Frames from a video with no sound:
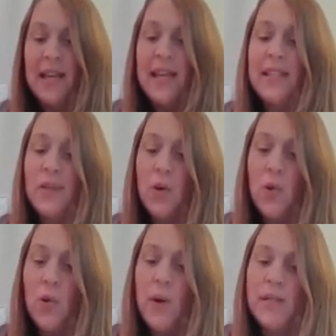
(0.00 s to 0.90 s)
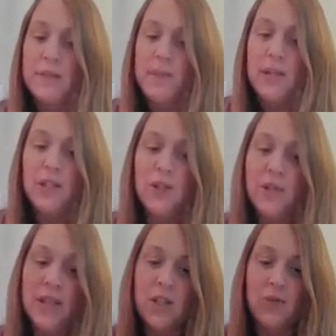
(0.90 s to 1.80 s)
He's always been 2
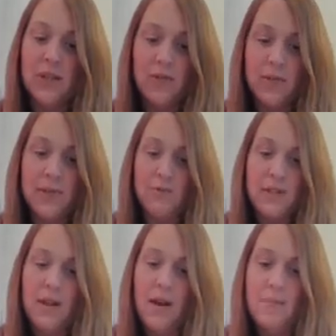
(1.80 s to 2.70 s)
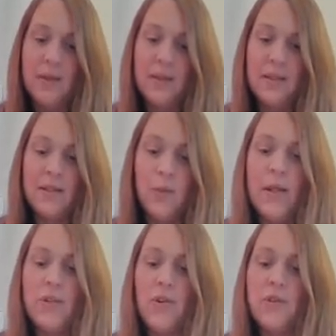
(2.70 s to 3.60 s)
centuries from retirement.
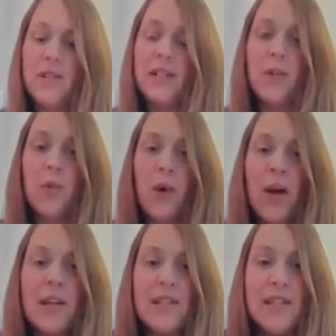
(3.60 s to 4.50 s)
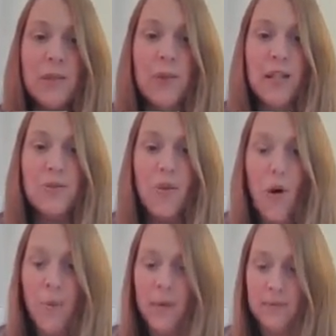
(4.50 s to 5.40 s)
We trolls like to work until we
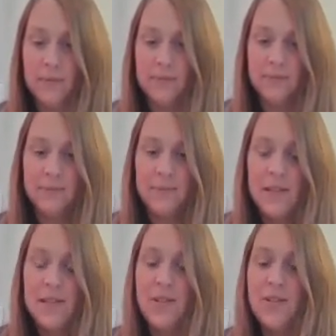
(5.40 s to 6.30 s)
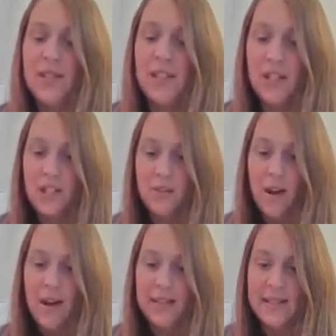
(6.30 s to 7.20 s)
drop. Susie shut her
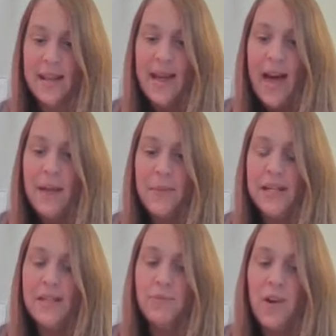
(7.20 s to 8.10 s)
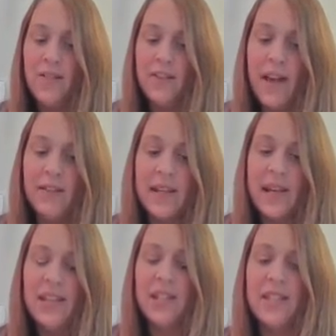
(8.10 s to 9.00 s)
eyes and made some rough
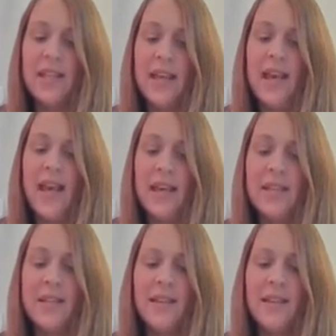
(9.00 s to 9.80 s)
calculations in her head.